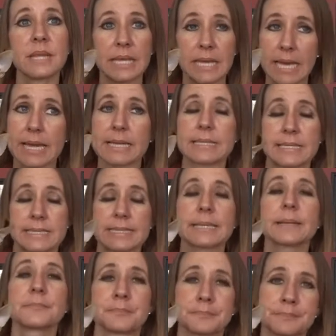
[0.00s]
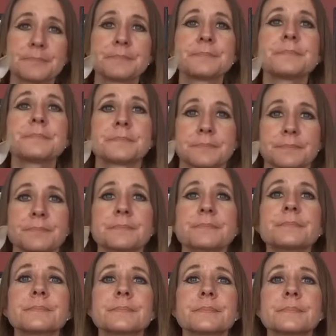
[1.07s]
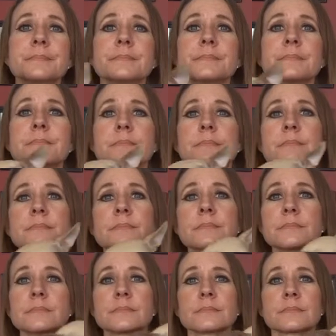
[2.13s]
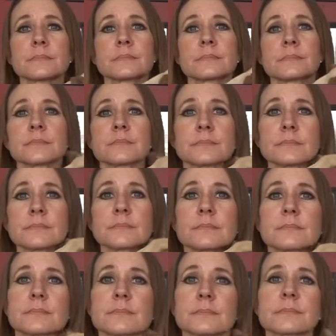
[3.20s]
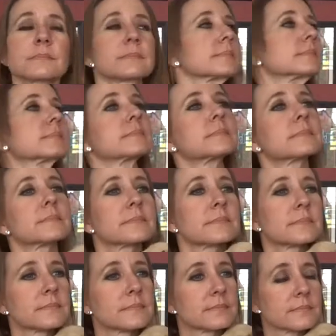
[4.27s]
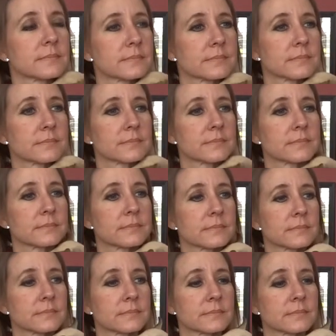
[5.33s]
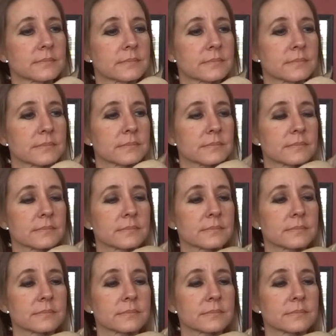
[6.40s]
[no speech]